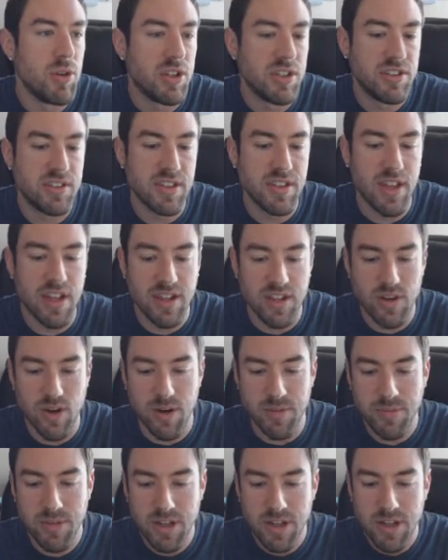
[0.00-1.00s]
you can see that, you
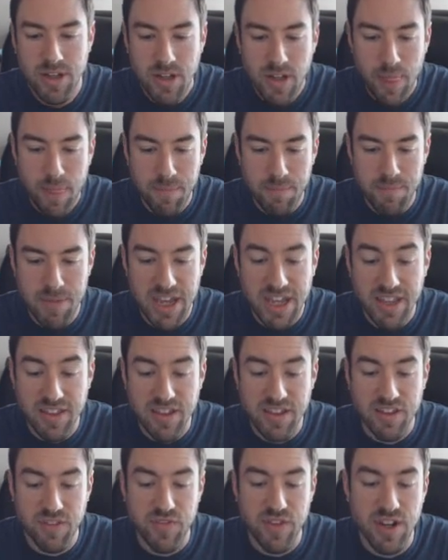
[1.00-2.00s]
know, I'm, making
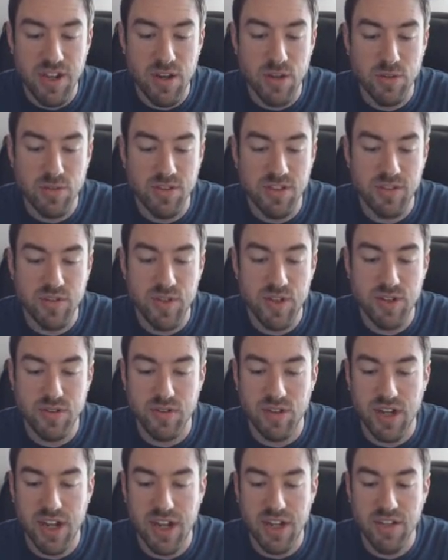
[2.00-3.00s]
these videos, these
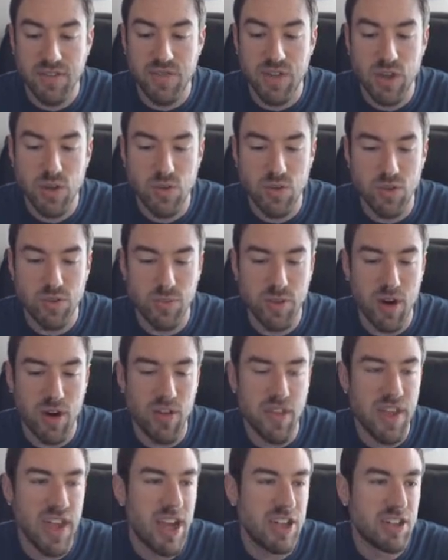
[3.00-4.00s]
videos are getting views, but
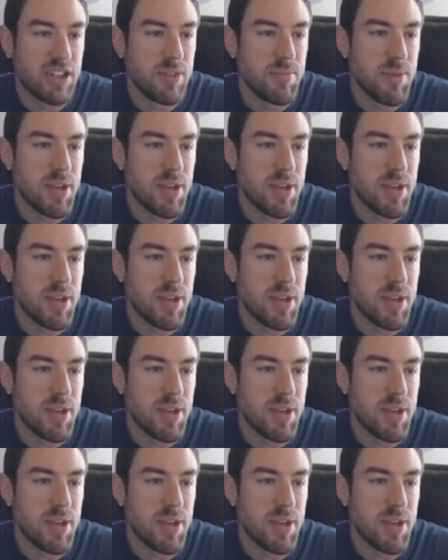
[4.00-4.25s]
are they actually